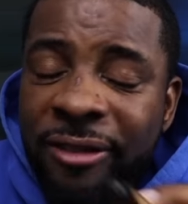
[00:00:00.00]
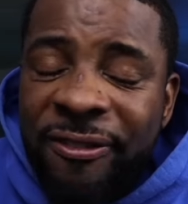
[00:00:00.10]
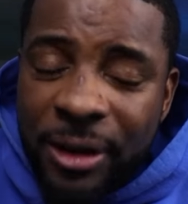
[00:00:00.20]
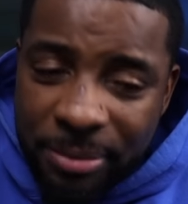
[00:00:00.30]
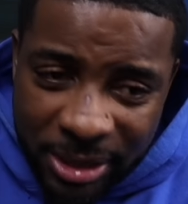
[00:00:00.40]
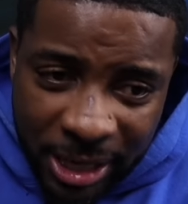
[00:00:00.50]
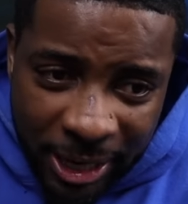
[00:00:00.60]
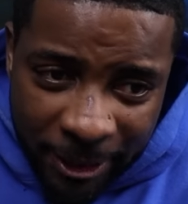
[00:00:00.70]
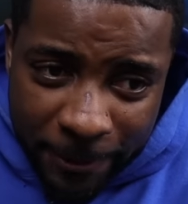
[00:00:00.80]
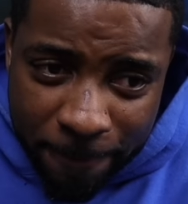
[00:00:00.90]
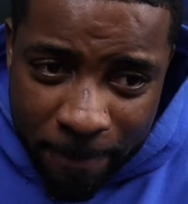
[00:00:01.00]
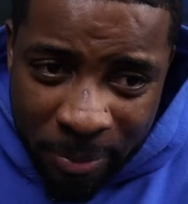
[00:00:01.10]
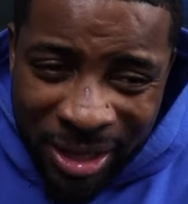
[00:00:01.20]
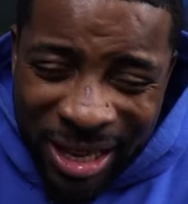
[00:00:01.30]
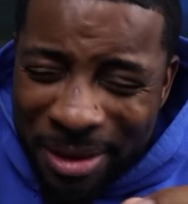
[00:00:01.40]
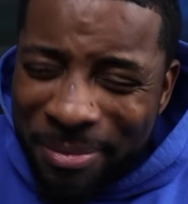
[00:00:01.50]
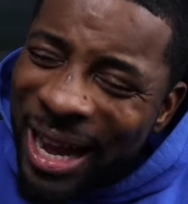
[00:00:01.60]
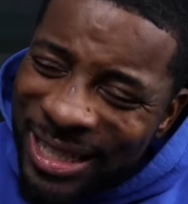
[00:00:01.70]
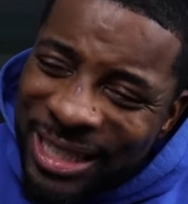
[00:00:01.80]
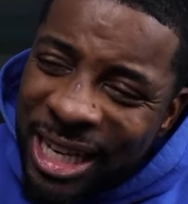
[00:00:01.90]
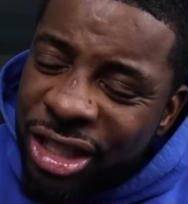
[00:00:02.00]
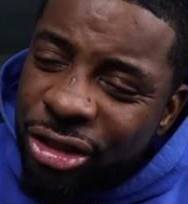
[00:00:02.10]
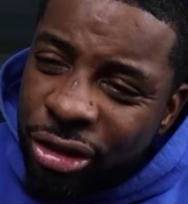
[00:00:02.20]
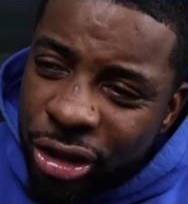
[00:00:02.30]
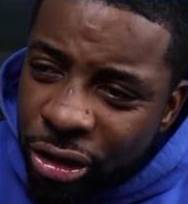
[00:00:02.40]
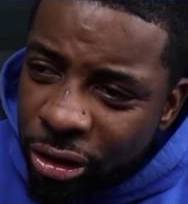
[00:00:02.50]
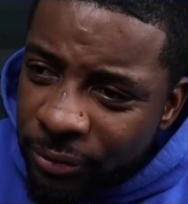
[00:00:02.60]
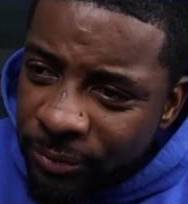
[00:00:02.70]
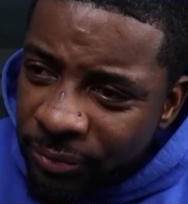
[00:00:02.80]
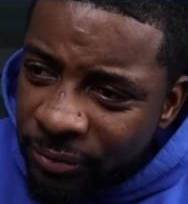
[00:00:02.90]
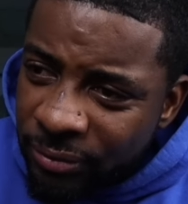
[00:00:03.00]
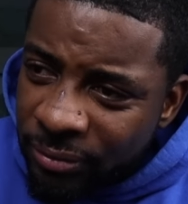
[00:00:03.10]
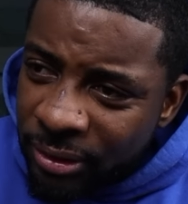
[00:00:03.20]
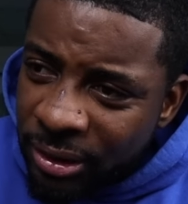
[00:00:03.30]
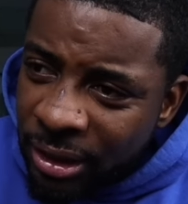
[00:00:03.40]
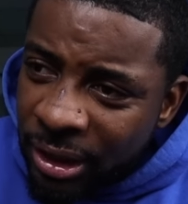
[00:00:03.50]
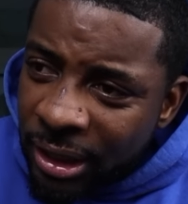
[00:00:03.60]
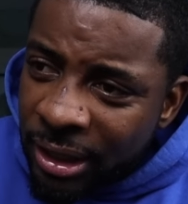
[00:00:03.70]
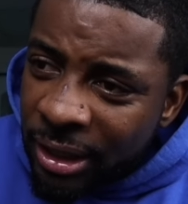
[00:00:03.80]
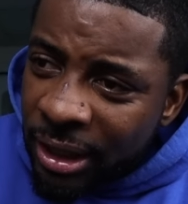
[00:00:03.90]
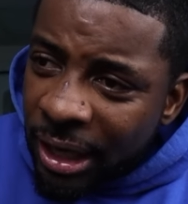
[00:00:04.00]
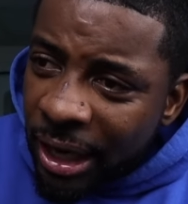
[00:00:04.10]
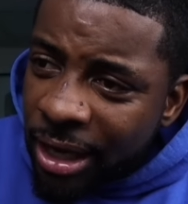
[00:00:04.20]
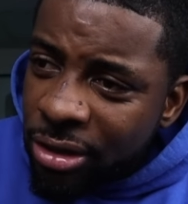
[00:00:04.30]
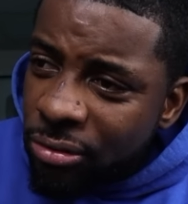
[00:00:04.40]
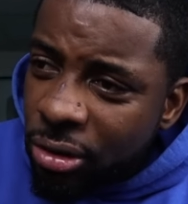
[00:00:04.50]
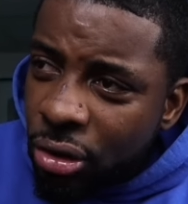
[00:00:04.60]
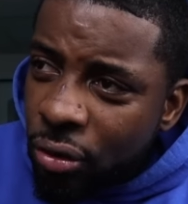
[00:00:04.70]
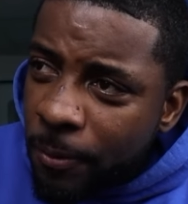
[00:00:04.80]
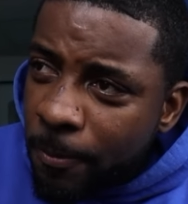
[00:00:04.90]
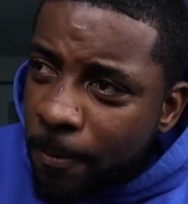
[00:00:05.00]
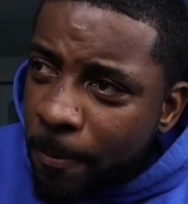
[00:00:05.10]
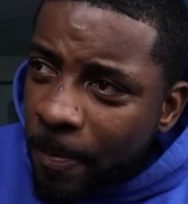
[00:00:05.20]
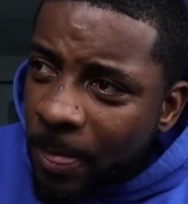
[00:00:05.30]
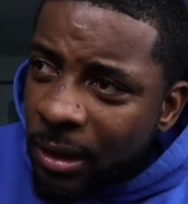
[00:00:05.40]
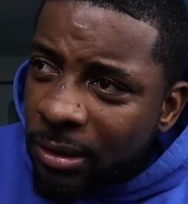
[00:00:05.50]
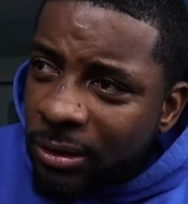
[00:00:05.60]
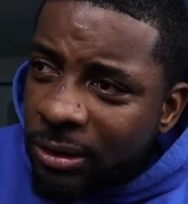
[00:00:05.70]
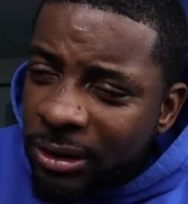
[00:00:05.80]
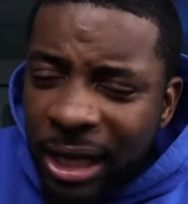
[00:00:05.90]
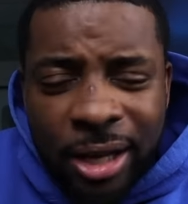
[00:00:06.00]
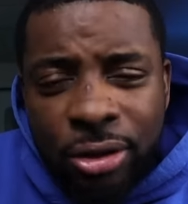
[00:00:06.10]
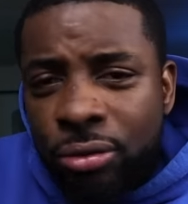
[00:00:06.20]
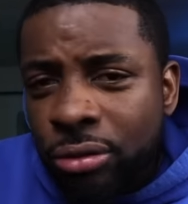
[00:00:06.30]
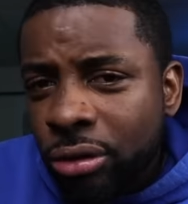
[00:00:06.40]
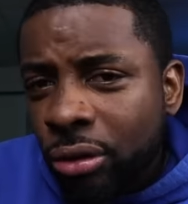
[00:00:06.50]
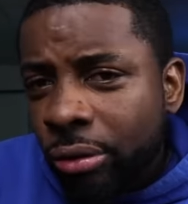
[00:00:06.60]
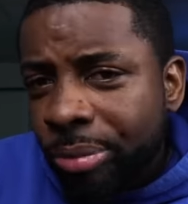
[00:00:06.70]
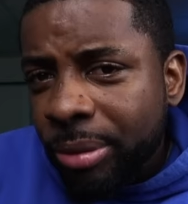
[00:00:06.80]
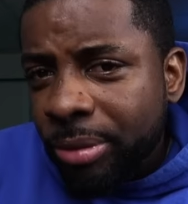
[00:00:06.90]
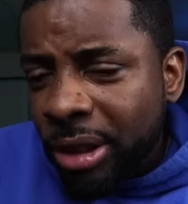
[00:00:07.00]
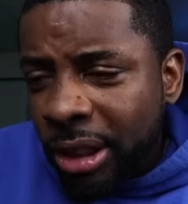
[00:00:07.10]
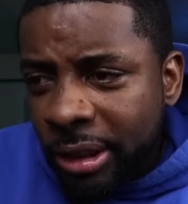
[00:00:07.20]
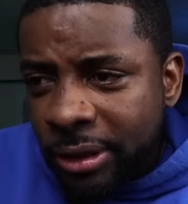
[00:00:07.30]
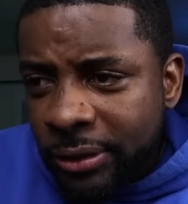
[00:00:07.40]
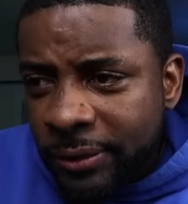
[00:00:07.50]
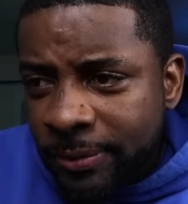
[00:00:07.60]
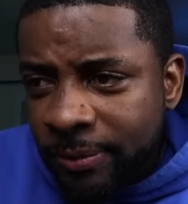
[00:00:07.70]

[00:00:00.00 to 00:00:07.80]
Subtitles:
the flip side, imagine that's your girl. And you know, y'all doing grown people things.